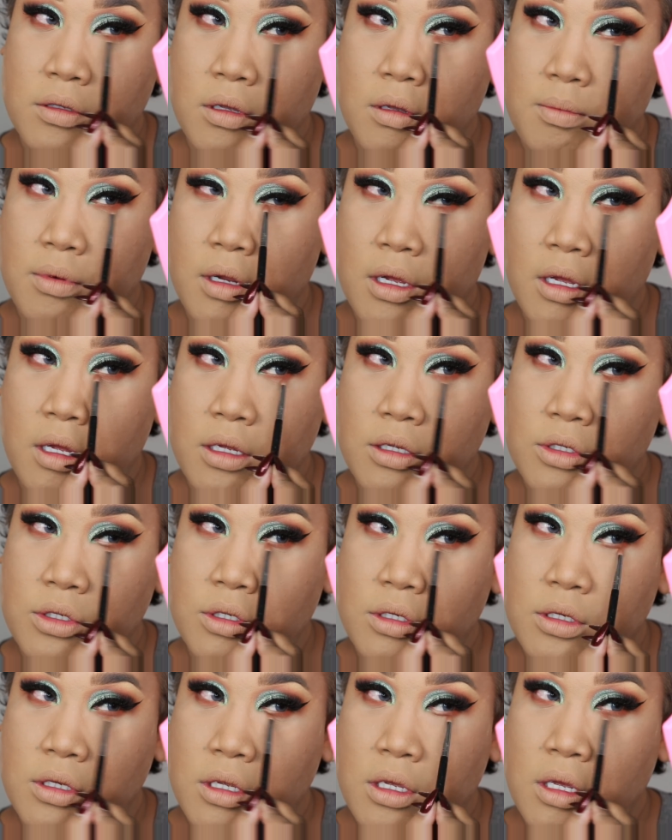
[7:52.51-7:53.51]

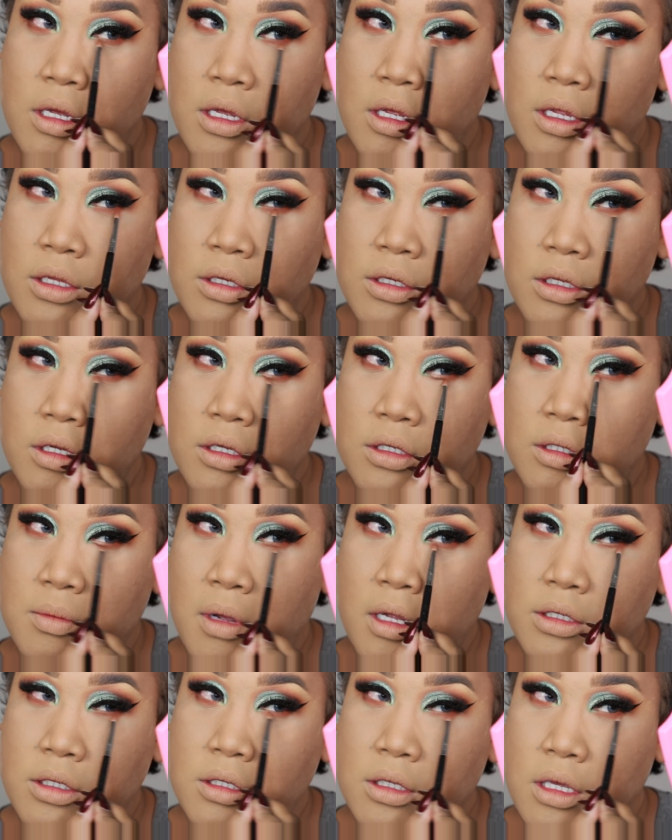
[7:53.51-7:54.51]

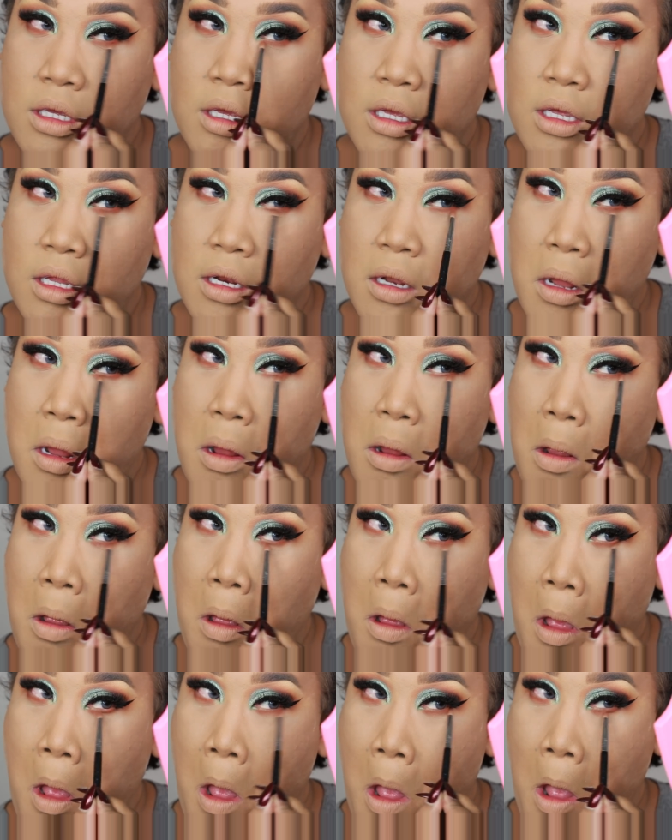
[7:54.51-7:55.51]

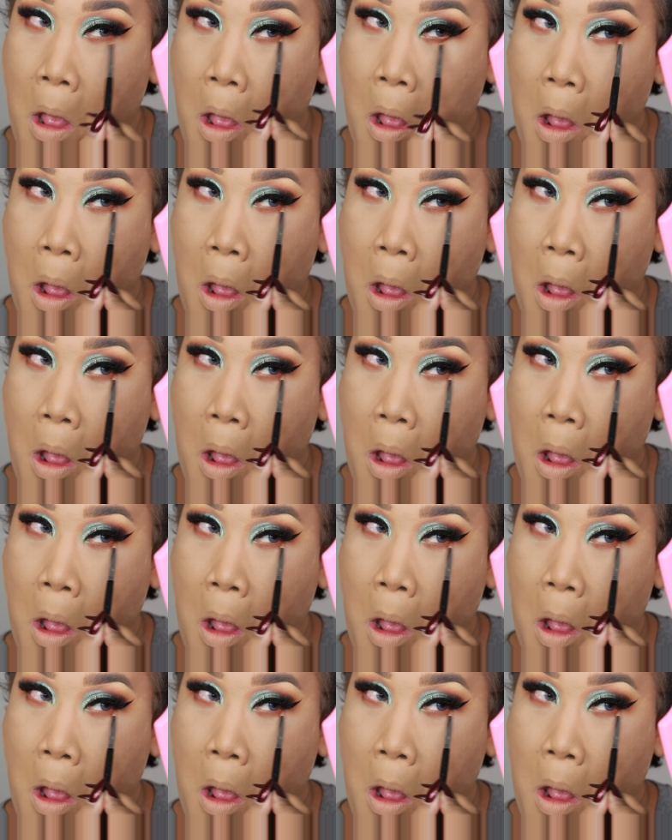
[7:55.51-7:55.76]
Nobody speaks.